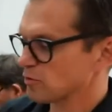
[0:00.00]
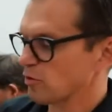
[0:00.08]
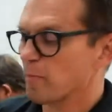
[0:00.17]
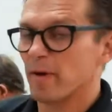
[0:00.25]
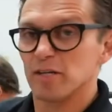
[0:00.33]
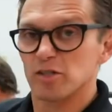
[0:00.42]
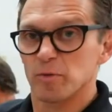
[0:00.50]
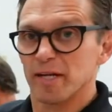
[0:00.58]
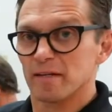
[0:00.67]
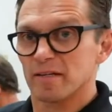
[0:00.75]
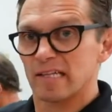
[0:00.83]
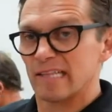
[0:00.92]
also want to make
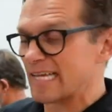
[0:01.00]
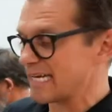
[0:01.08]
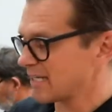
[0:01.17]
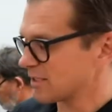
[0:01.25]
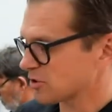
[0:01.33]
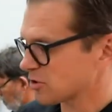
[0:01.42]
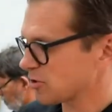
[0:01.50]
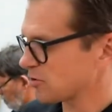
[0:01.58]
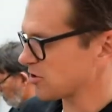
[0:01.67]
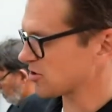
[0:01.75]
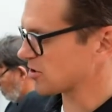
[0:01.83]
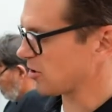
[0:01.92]
sure we clean it
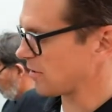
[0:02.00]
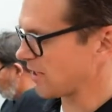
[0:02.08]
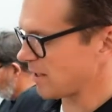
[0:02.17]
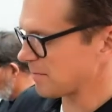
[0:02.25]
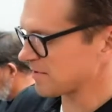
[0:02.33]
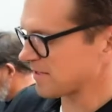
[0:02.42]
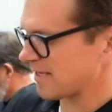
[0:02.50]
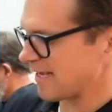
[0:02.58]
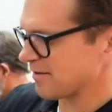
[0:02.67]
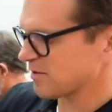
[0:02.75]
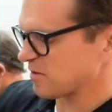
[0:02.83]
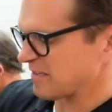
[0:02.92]
too, just so it's
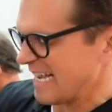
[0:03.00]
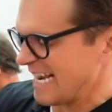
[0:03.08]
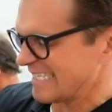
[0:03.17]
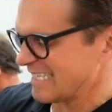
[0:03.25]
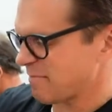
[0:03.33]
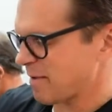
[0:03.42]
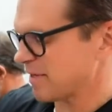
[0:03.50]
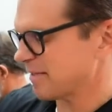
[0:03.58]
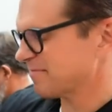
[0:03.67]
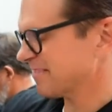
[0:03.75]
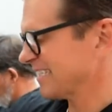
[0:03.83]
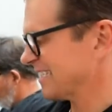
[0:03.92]
actually
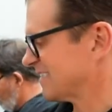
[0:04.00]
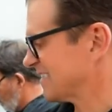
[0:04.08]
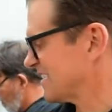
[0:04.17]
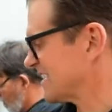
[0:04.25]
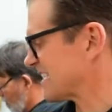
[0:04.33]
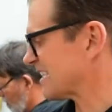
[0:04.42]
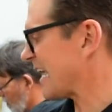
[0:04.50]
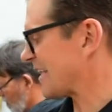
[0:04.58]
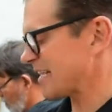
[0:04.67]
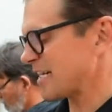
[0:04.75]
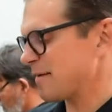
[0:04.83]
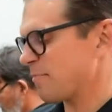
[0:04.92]
maybe
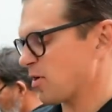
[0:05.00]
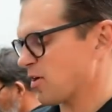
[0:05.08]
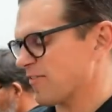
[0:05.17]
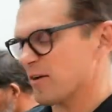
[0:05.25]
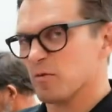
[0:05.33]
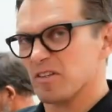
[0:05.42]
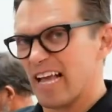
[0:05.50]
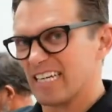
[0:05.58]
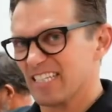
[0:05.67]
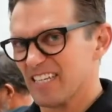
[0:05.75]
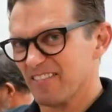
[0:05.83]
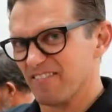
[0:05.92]
slightly deburred. If it was
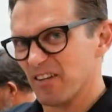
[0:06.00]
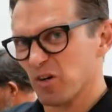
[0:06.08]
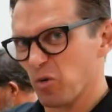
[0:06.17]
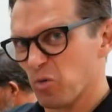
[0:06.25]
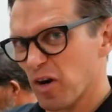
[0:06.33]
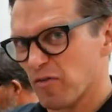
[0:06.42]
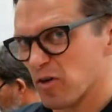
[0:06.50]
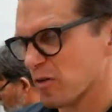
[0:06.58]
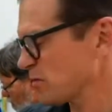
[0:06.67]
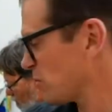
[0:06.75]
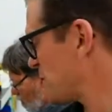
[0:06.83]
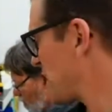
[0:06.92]
actually, you could feel it
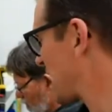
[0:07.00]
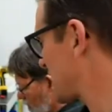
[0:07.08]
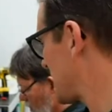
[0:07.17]
rougher, we would